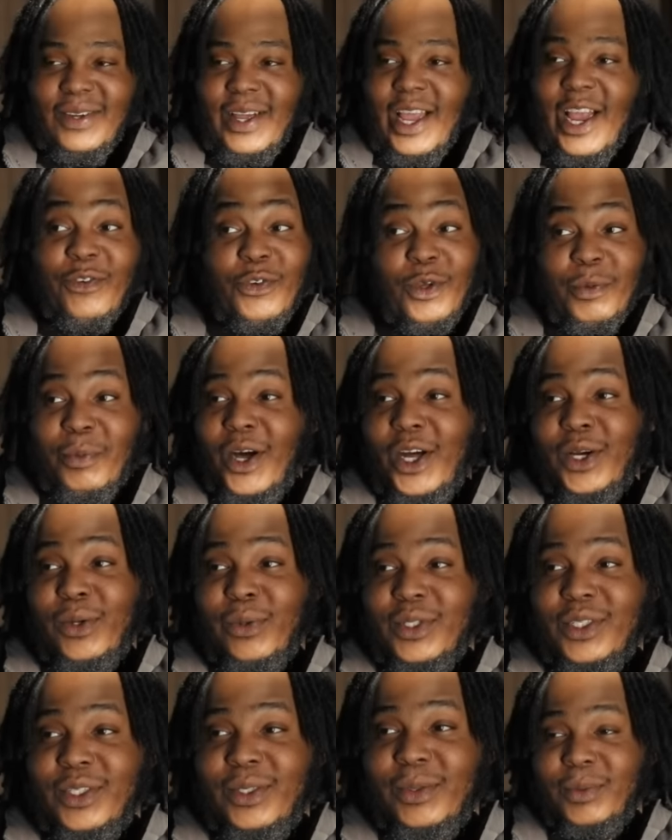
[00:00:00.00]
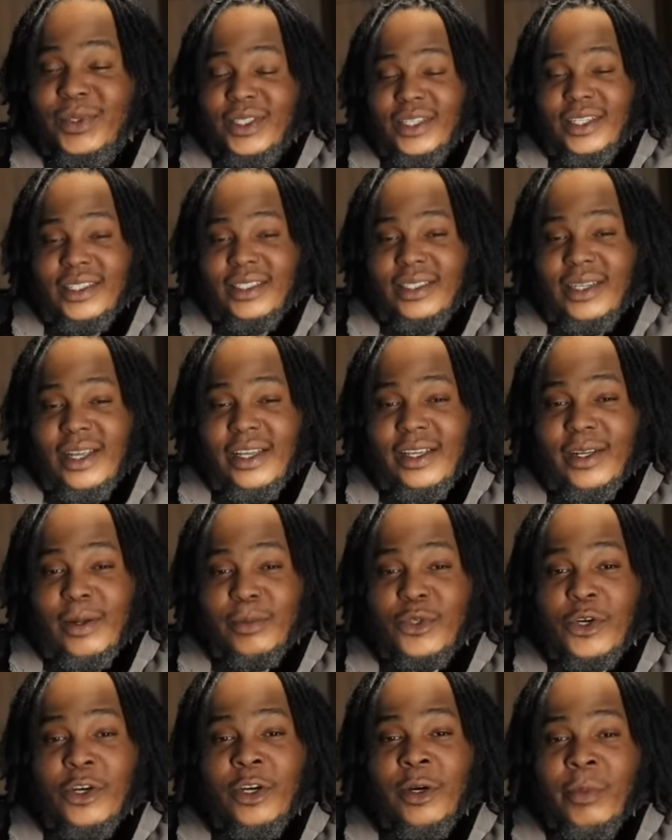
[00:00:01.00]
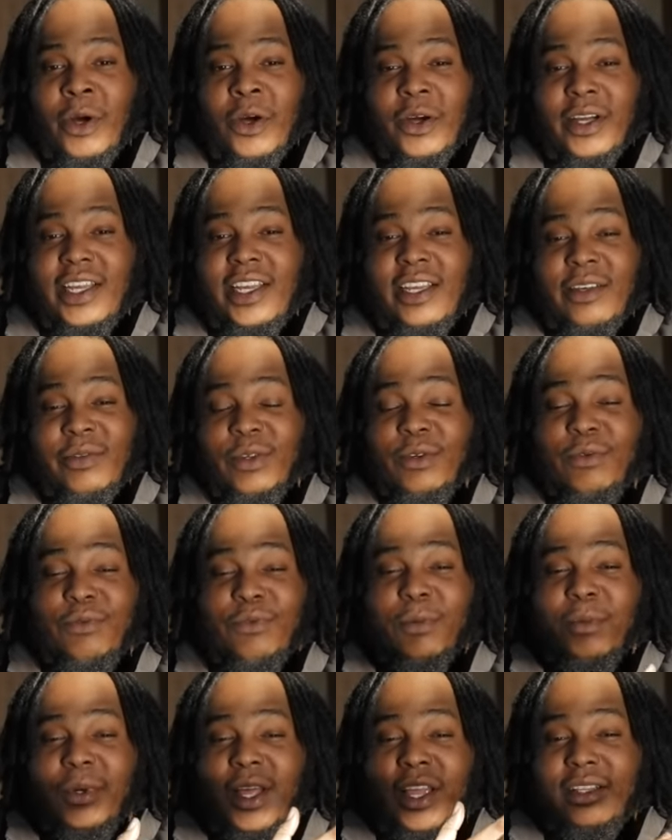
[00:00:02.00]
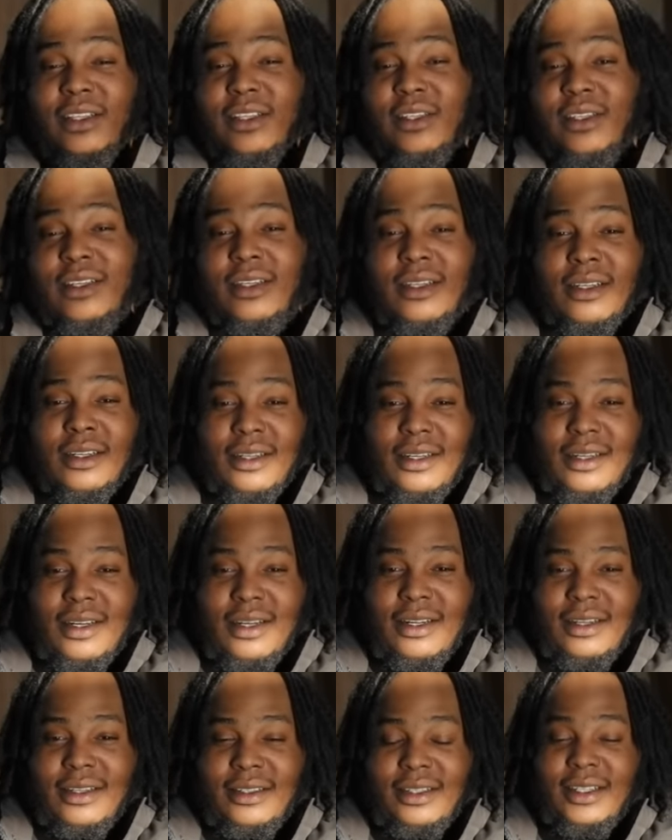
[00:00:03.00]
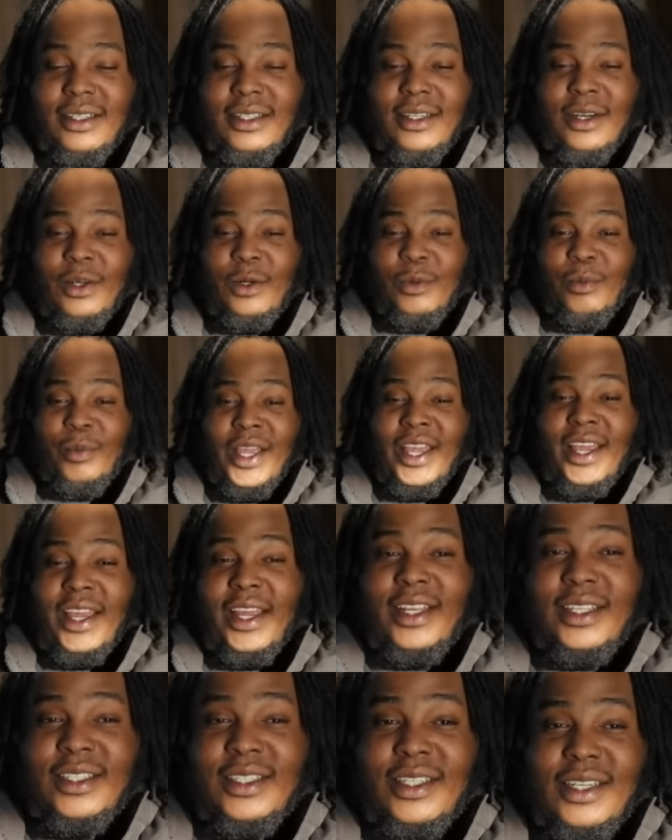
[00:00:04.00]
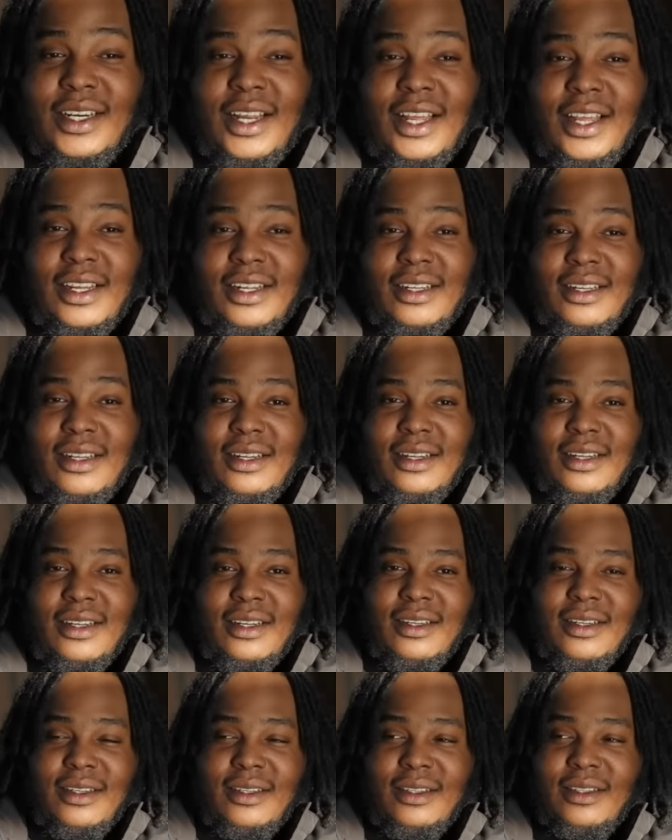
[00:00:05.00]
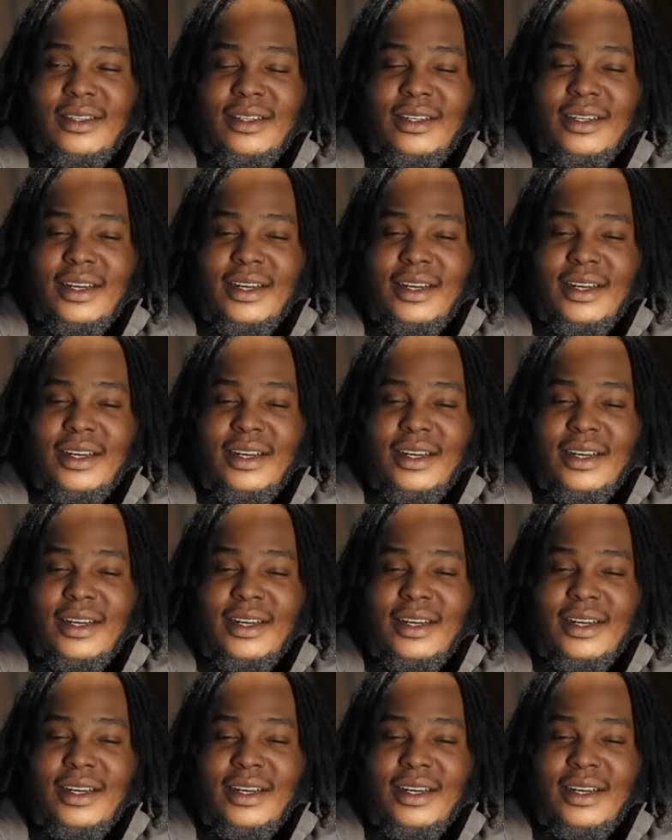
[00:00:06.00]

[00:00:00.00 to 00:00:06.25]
everybody was in them shits. Like I'm talking about even from like the the young bands and like the